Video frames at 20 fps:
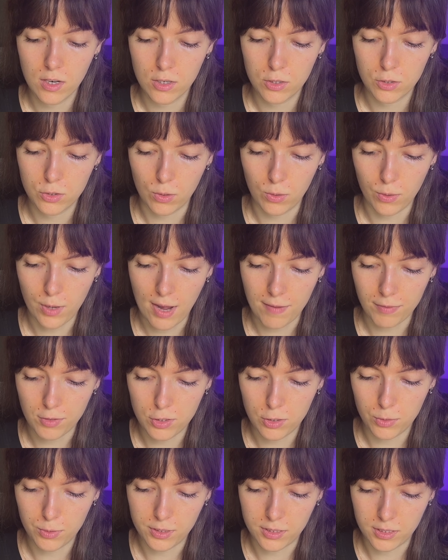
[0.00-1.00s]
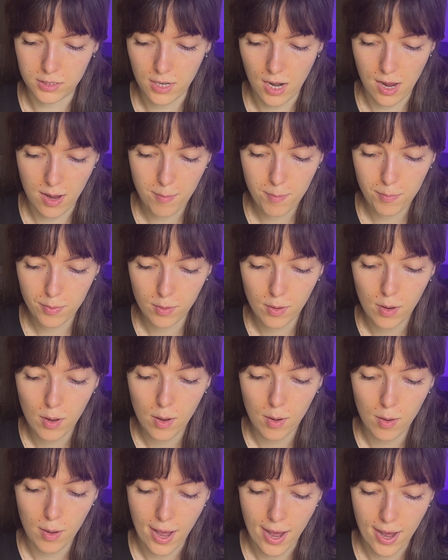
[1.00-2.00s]
So all you have to do is stamp,
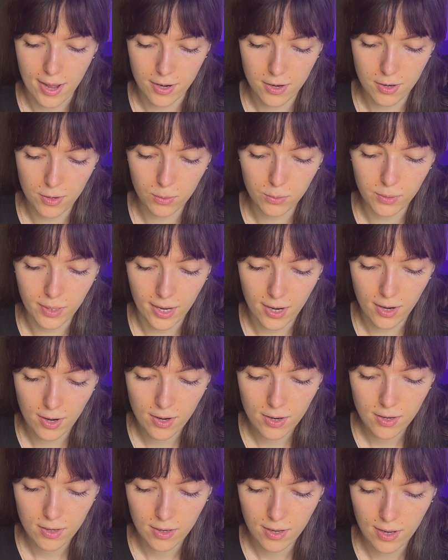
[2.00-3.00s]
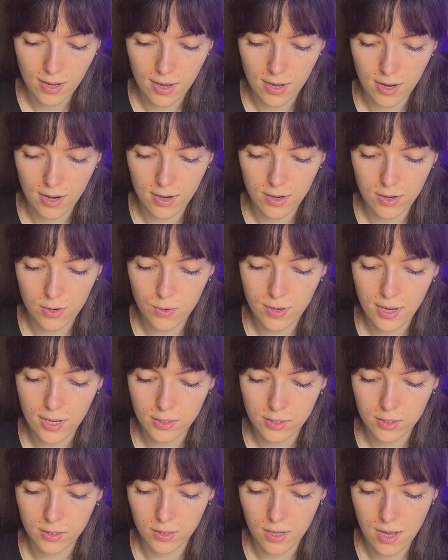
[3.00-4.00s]
add a new layer, and you
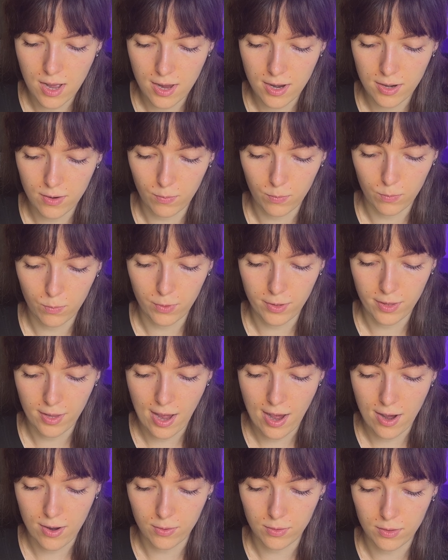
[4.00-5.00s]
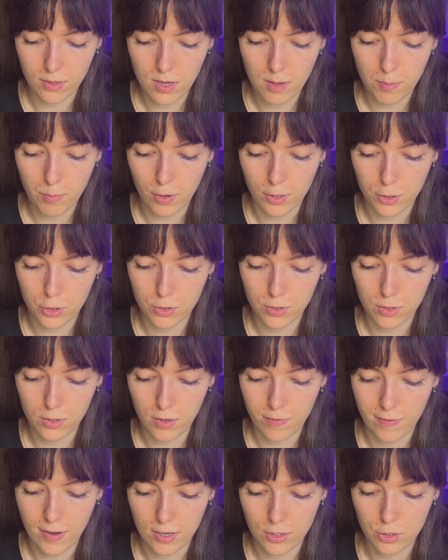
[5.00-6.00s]
get to line without the pressure
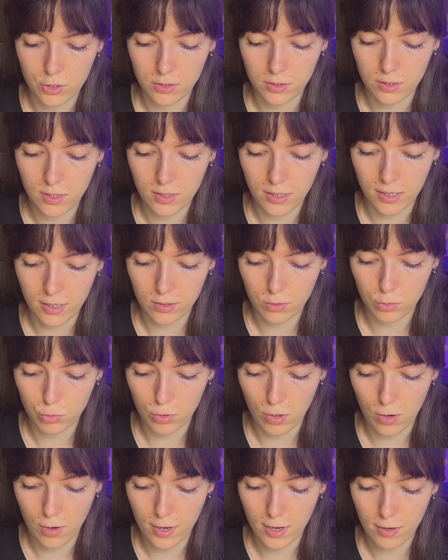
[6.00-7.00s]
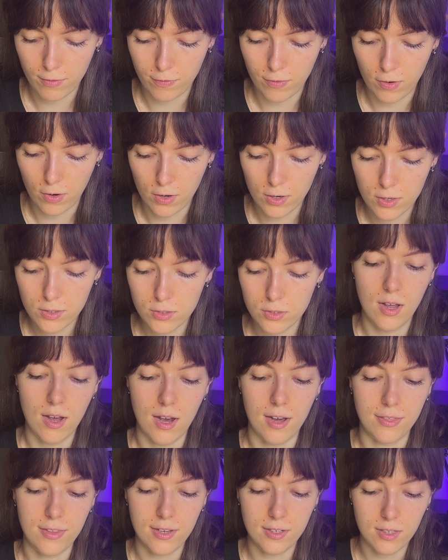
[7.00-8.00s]
of actually like drawing first.
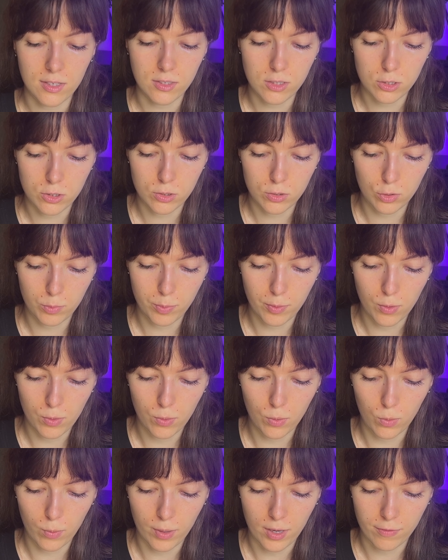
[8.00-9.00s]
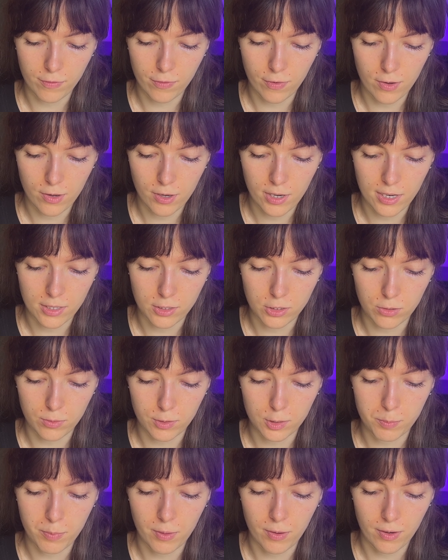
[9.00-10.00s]
I think that's a super cool way for you guys to
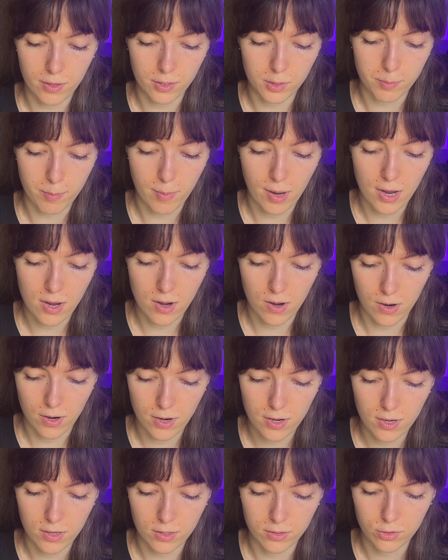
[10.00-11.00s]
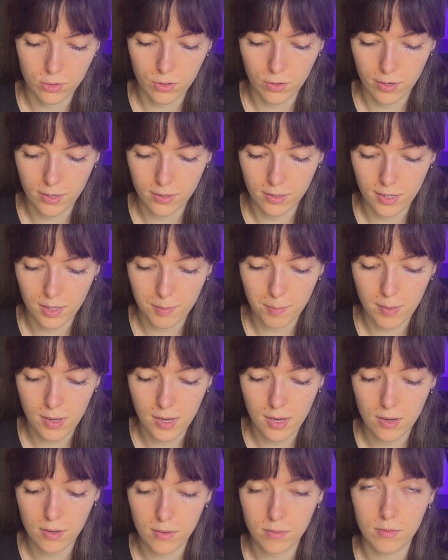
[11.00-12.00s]
experience my art and drawing like
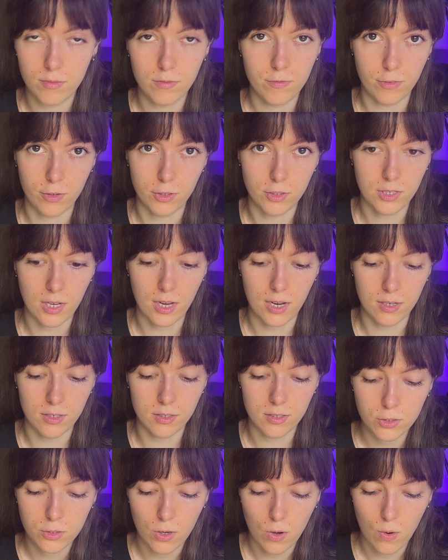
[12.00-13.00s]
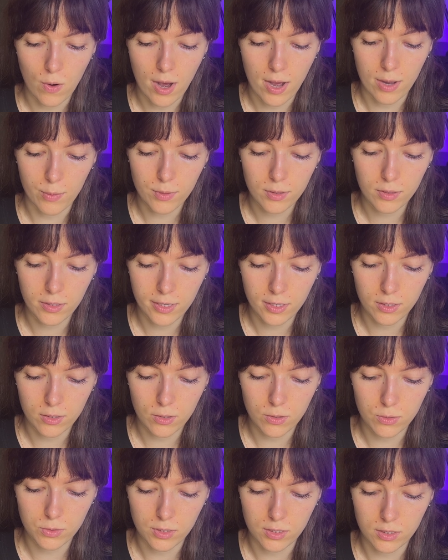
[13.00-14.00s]
me firsthand. So I will link
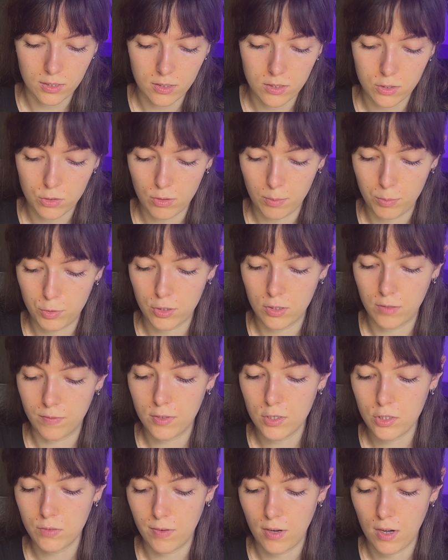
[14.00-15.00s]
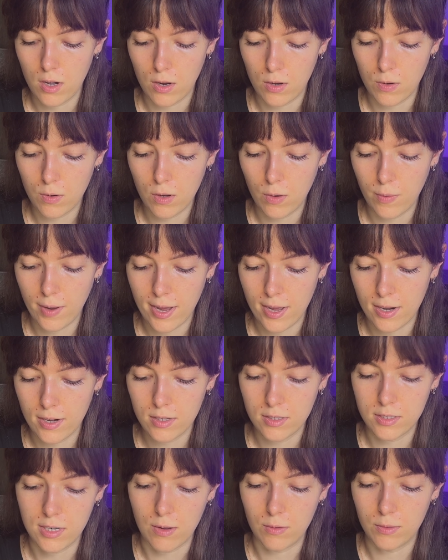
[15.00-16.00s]
those in the description of this video. Go ahead
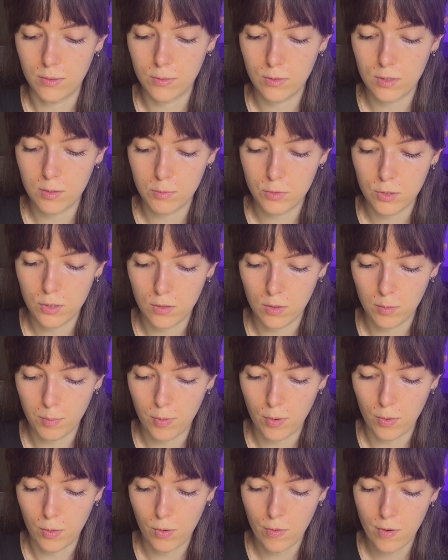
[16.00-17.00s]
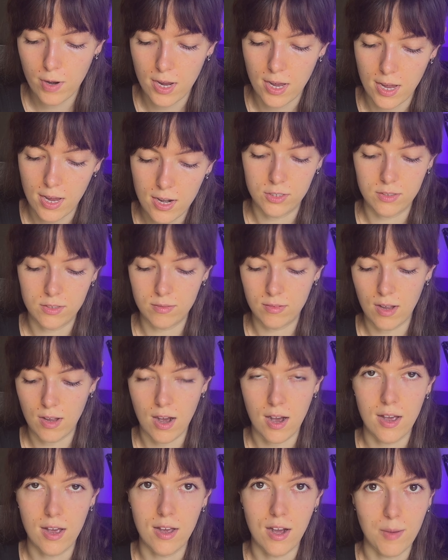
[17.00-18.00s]
and download them to your Procreate.
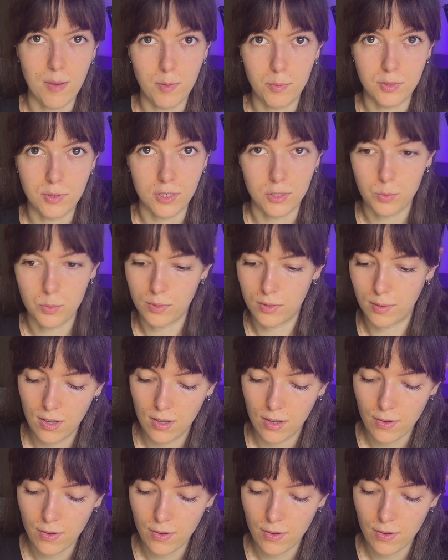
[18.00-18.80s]
I'm obsessed with them.